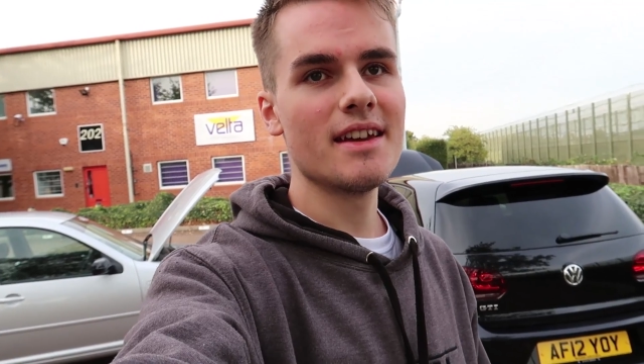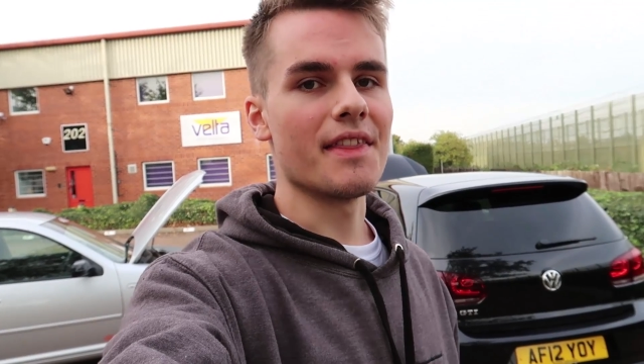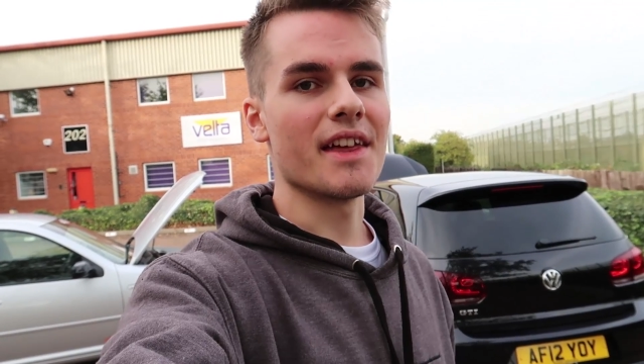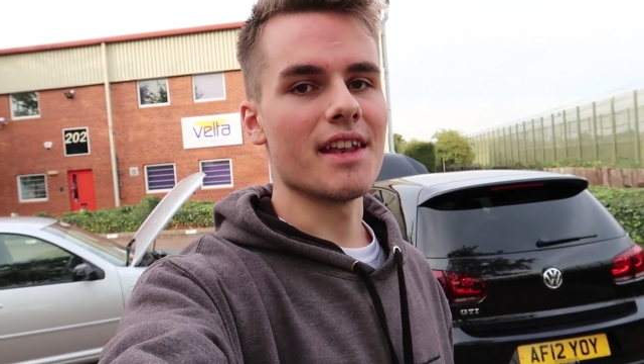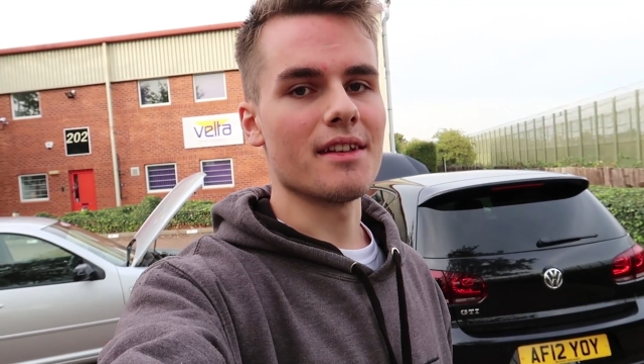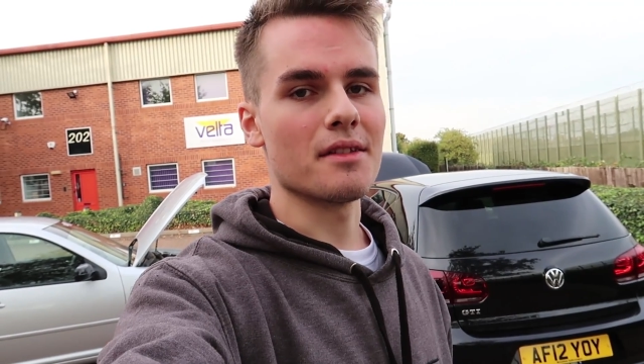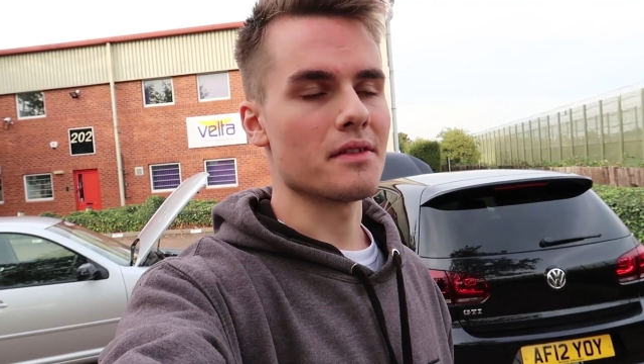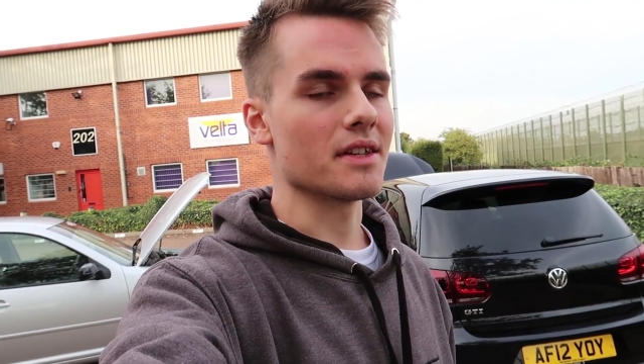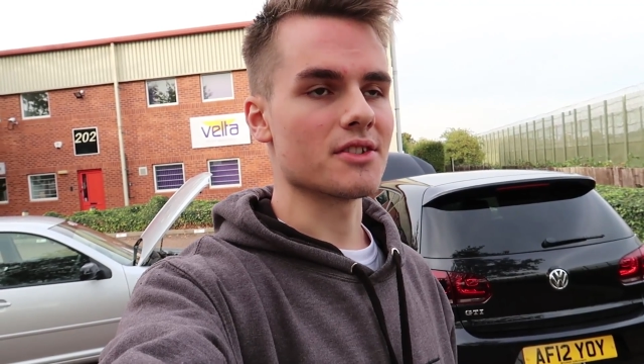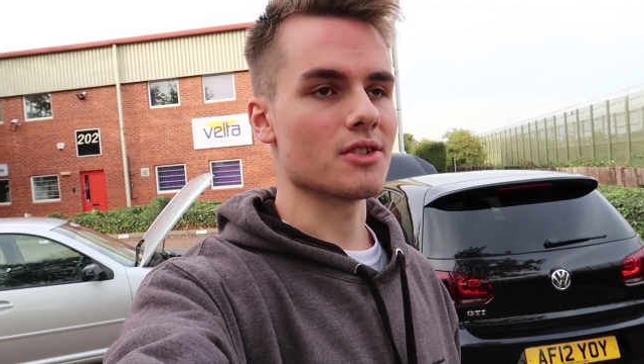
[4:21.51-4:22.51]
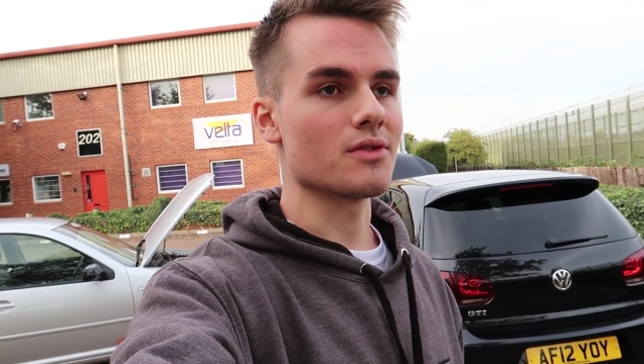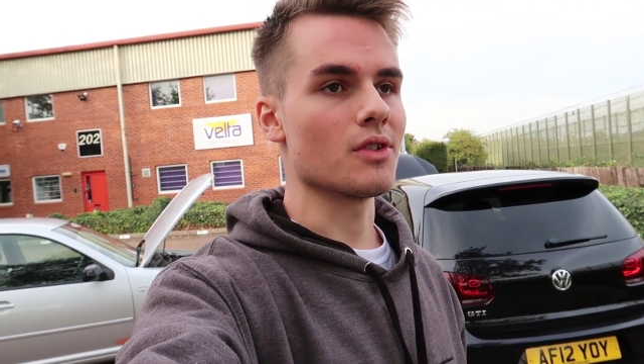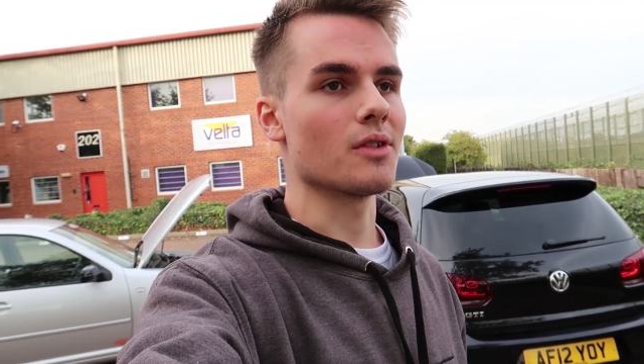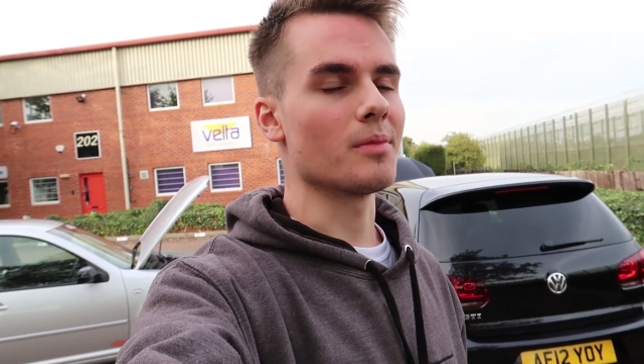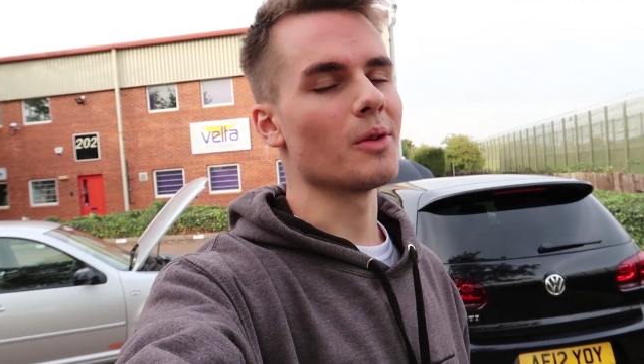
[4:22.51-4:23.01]
and then things go
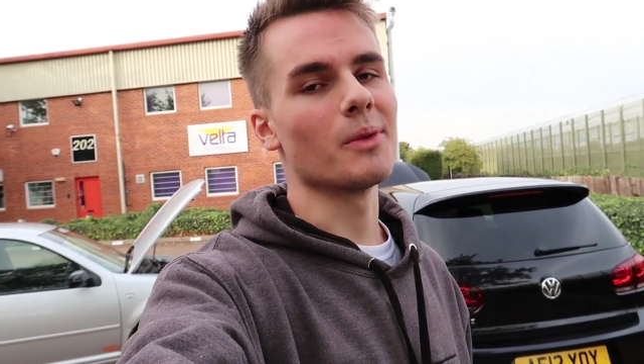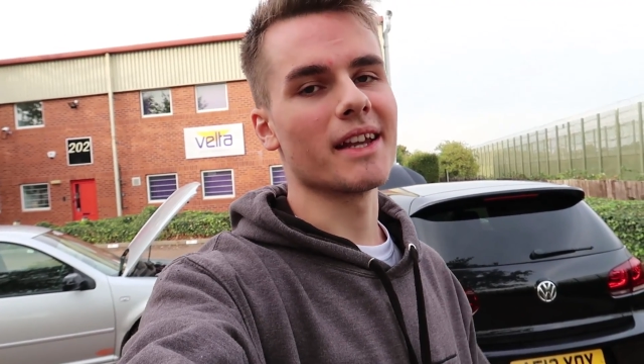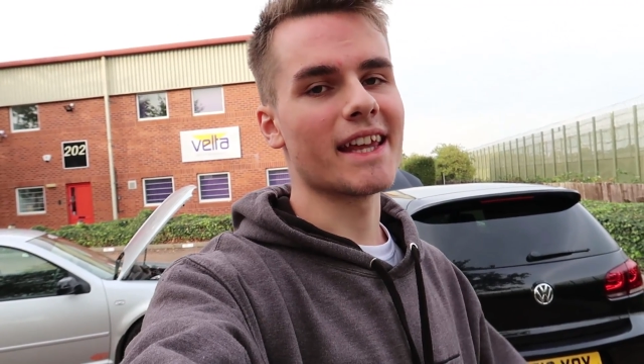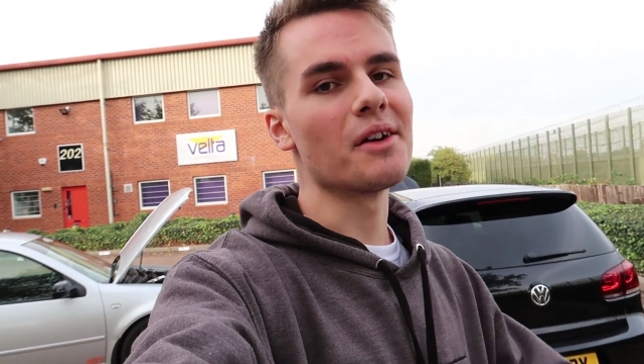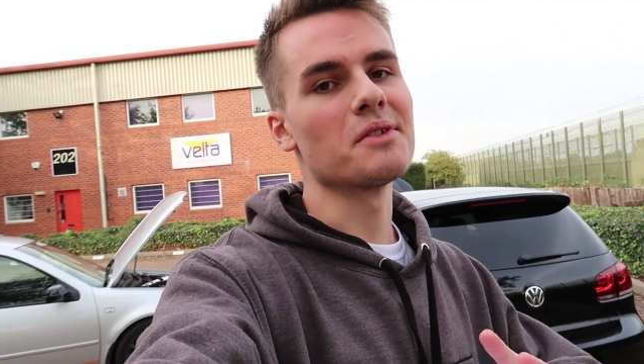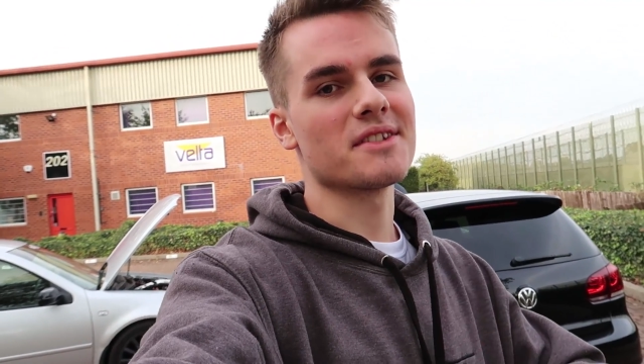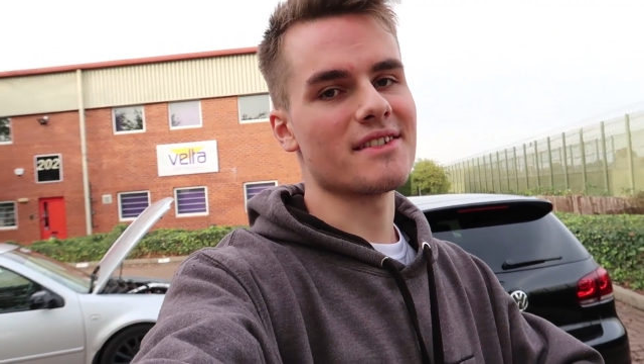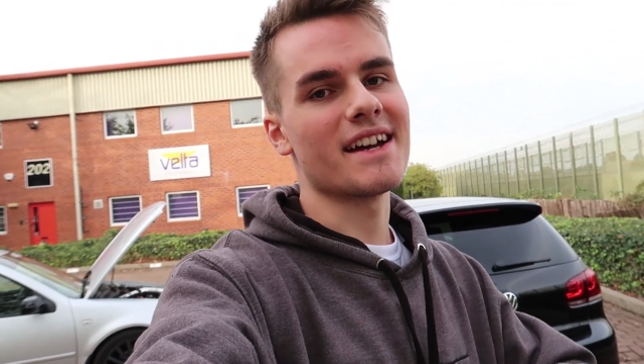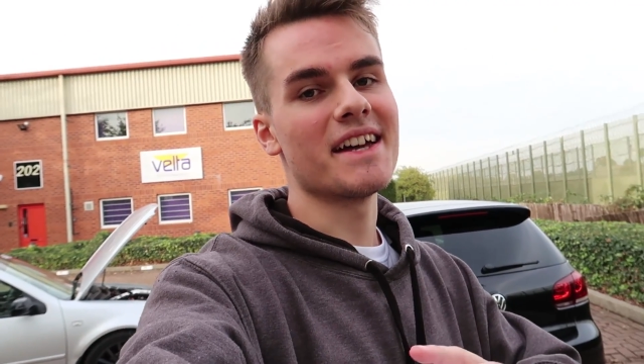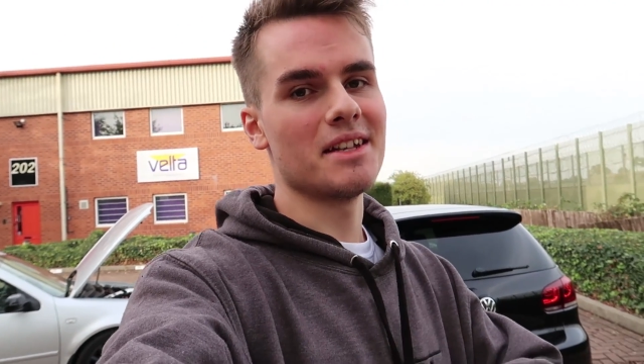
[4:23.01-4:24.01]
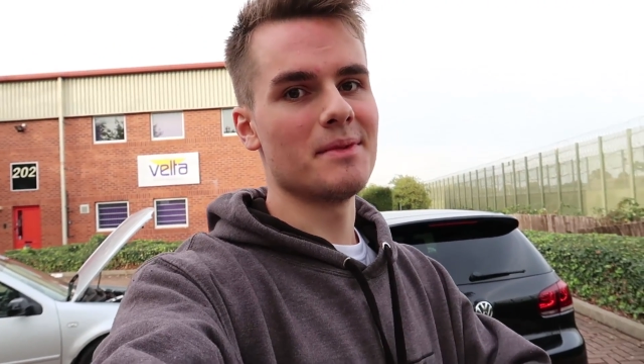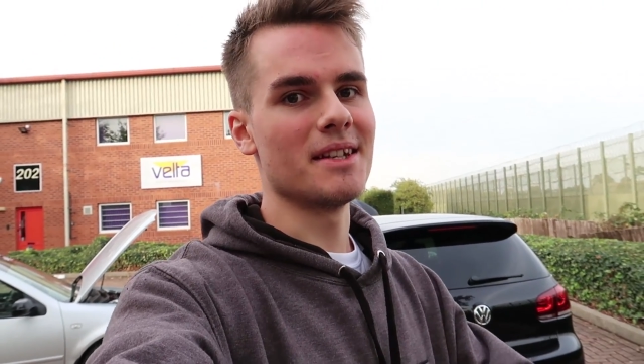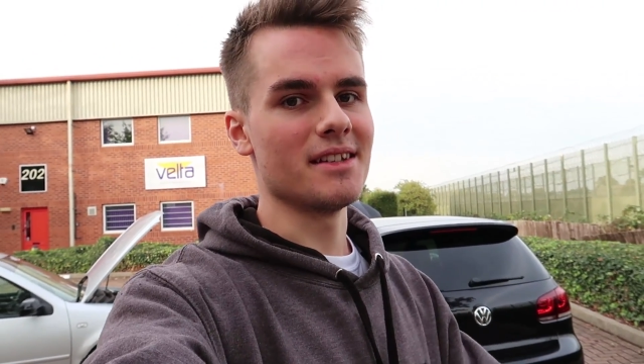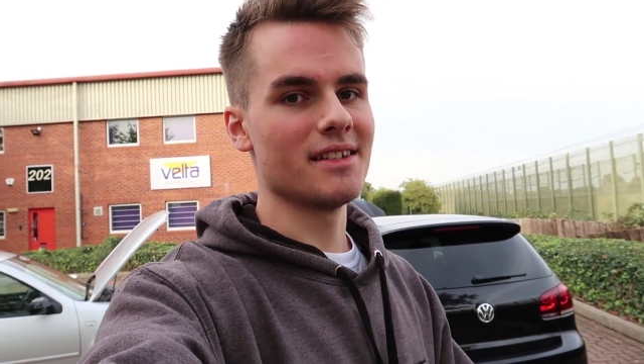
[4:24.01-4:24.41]
wrong, but we'll get onto that in a minute.